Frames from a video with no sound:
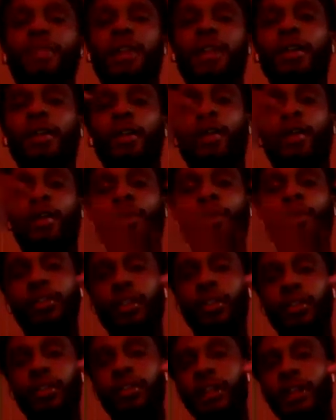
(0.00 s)
that whole
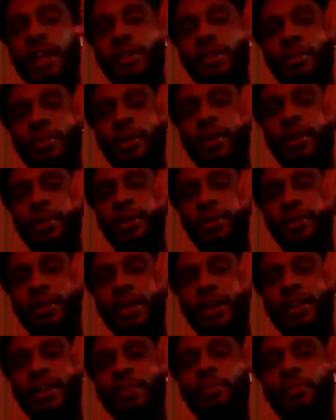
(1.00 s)
thing of
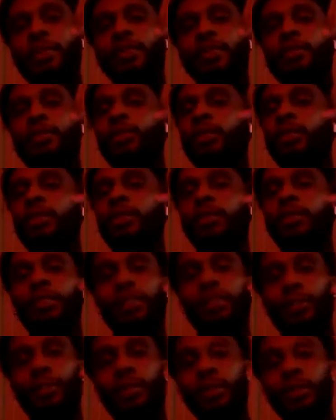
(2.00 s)
gotta be the one.
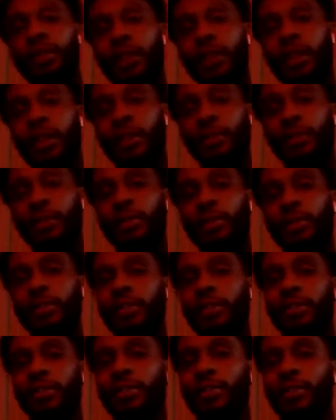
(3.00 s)
You ain't gotta be
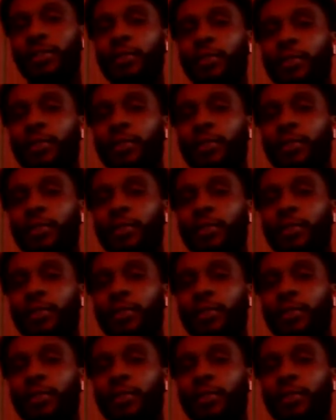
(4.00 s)
the